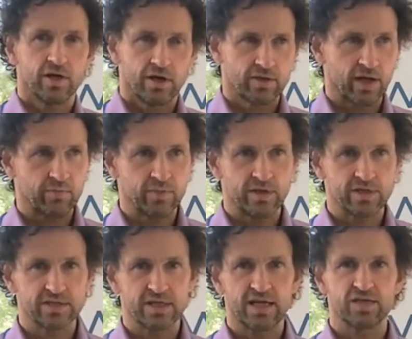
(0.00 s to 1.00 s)
It can be the
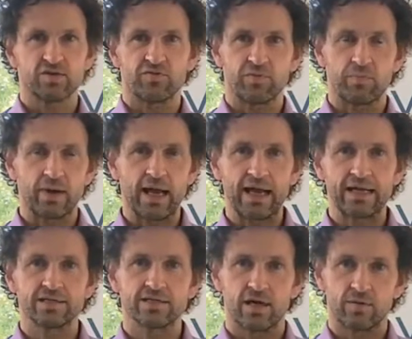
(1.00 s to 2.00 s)
status of the
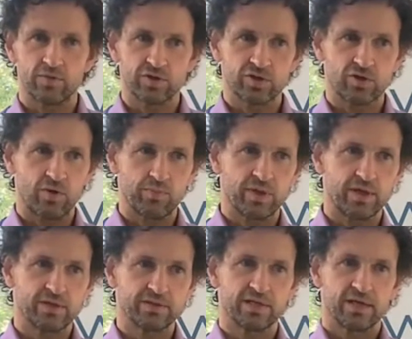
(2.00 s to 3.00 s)
plant, how much crop
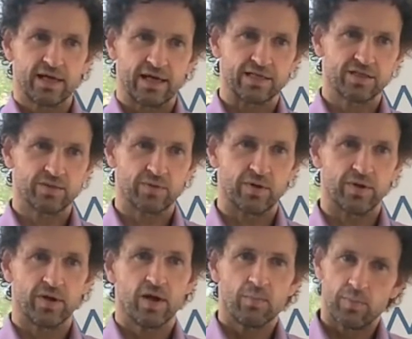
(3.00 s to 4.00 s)
yield, and so on.
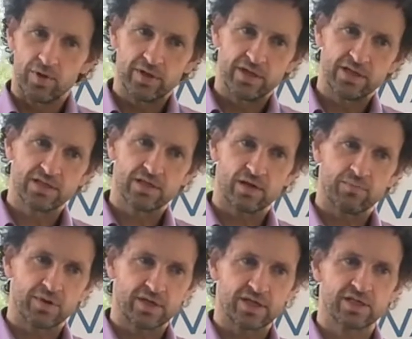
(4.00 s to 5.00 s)
But these
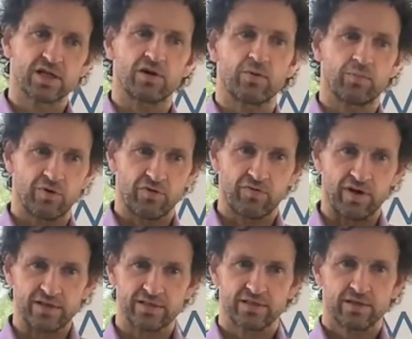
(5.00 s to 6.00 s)
predictions are not
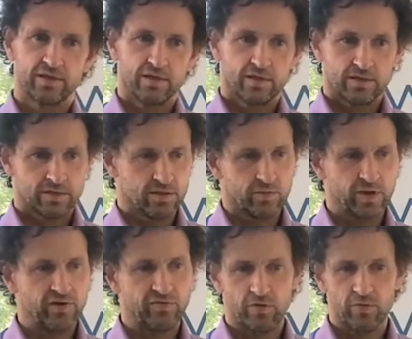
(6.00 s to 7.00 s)
perfect. So we
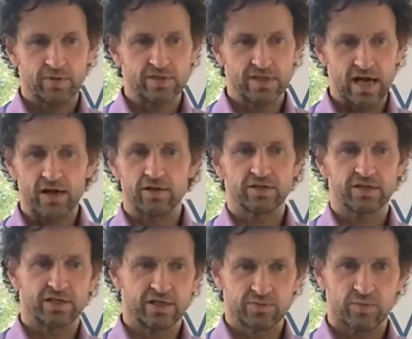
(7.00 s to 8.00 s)
have always errors in
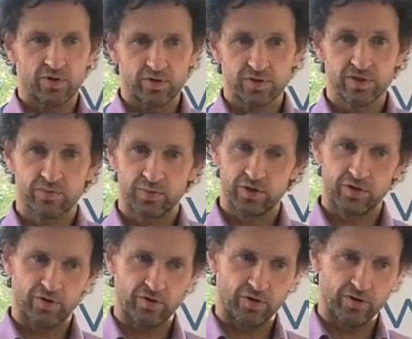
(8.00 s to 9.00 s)
these models. But
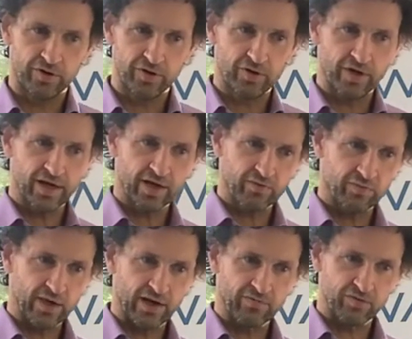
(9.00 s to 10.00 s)
on the other hand,
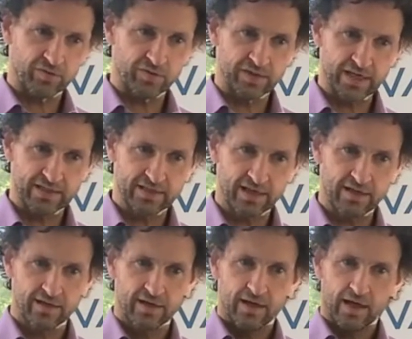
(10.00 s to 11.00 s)
we have also data,
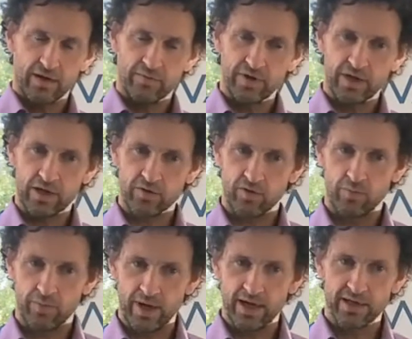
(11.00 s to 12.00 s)
and we can
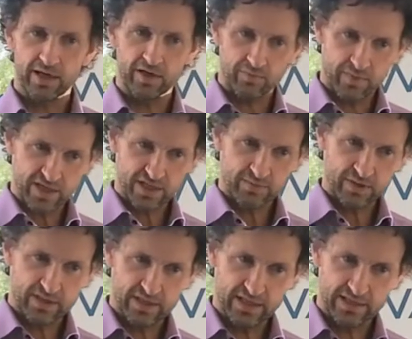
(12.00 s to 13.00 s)
combine then the
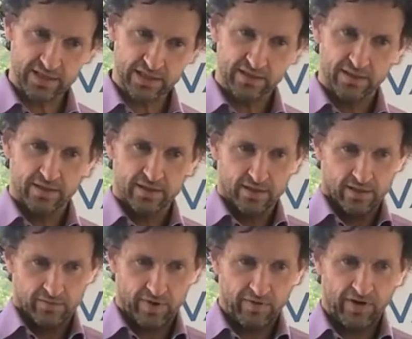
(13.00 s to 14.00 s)
measurement data,
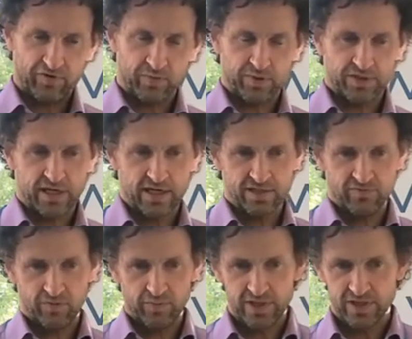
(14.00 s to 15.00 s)
where we have the precise
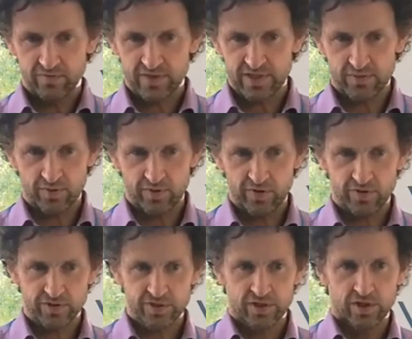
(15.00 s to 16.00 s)
information, with the
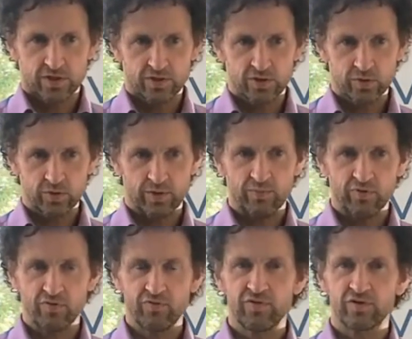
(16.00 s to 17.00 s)
models to
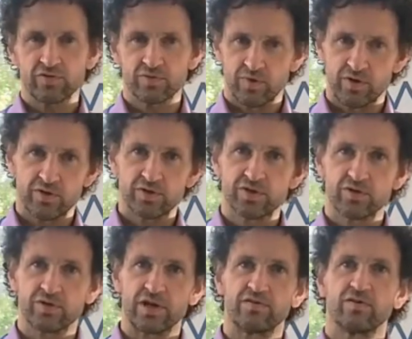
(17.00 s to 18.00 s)
improve those models, so
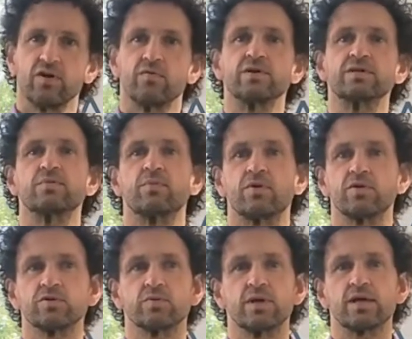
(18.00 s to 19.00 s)
that with the
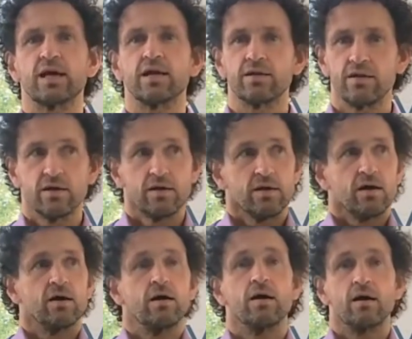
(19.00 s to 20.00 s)
models we can
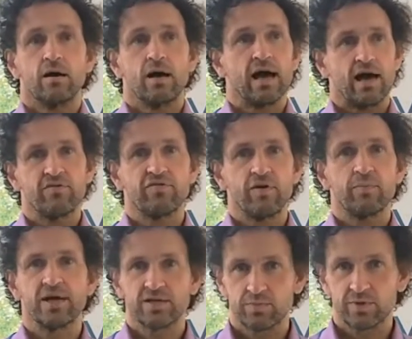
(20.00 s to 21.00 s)
have
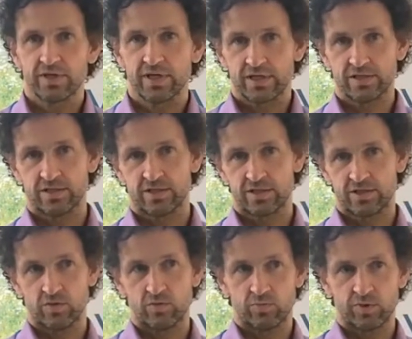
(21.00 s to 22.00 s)
better predictions.
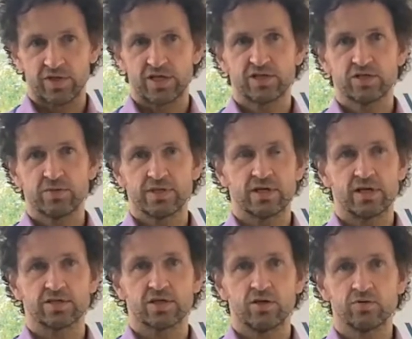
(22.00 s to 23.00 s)
So predictions which are
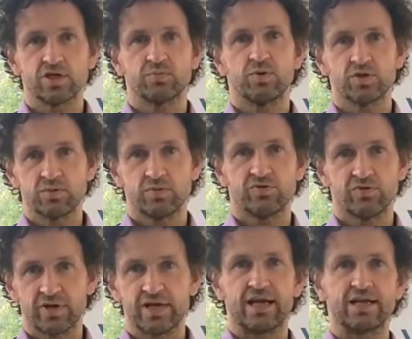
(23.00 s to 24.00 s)
as close as possible to
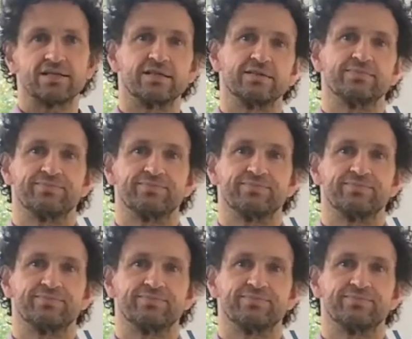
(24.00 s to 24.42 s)
reality.